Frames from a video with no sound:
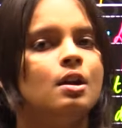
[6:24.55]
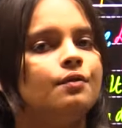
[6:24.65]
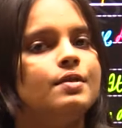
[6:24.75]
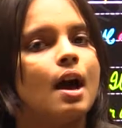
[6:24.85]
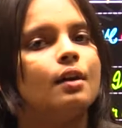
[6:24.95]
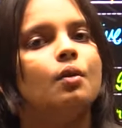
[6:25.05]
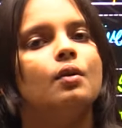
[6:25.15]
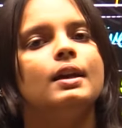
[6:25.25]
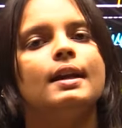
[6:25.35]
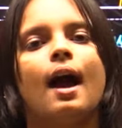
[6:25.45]
we are
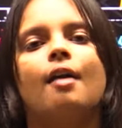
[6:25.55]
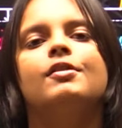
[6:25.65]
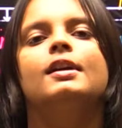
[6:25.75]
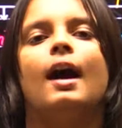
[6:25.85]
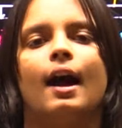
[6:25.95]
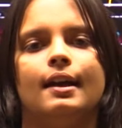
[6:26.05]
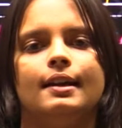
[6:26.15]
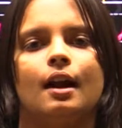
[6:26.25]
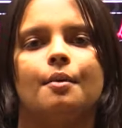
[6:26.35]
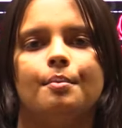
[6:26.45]
only having an
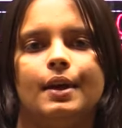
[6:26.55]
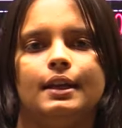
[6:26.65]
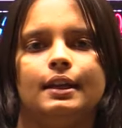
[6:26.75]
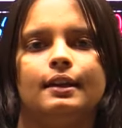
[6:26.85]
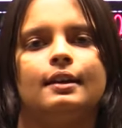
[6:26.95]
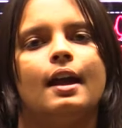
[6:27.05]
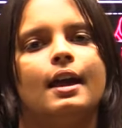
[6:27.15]
idea, many,